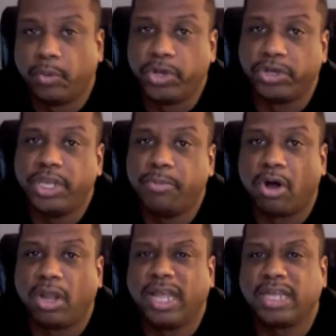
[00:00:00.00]
We're going to keep
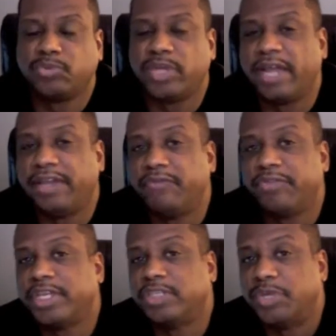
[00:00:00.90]
all that because we got
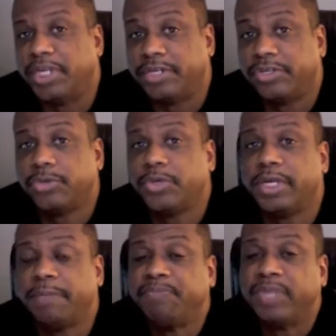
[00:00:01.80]
different things we need to do with
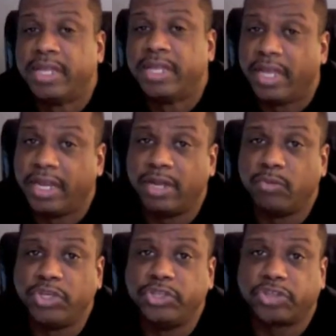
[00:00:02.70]
it. And then
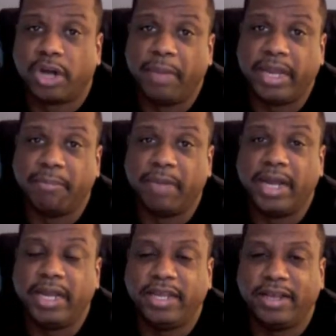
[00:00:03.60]
when you start making
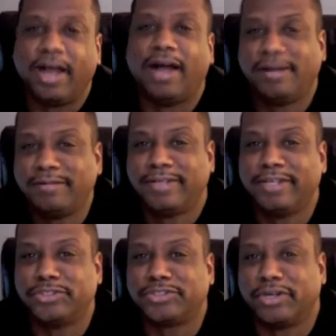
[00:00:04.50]
money,
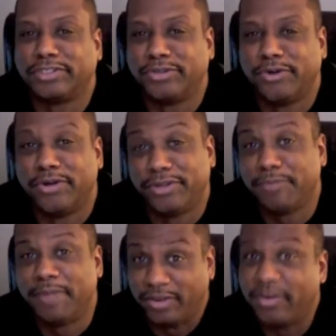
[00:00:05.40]
it'll start to grow, and
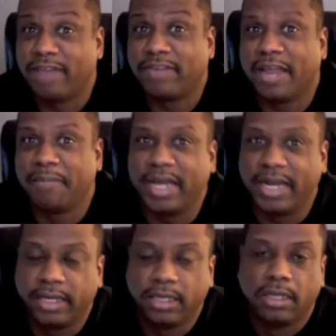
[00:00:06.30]
you'll have a lot of
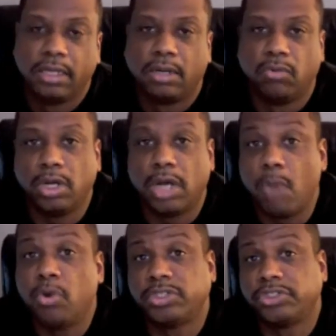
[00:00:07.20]
money. Well, I
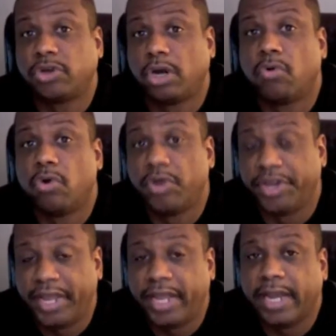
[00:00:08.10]
wanted to start growing the
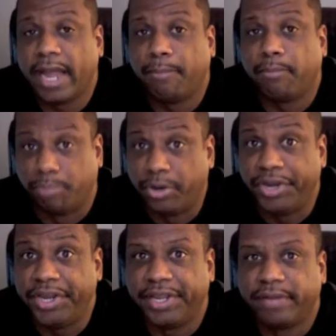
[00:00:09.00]
day that I put it
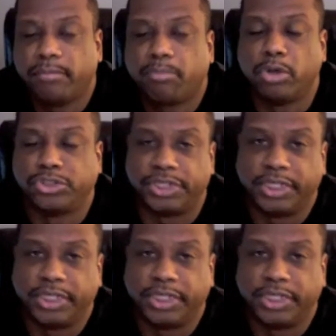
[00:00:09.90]
in, personally.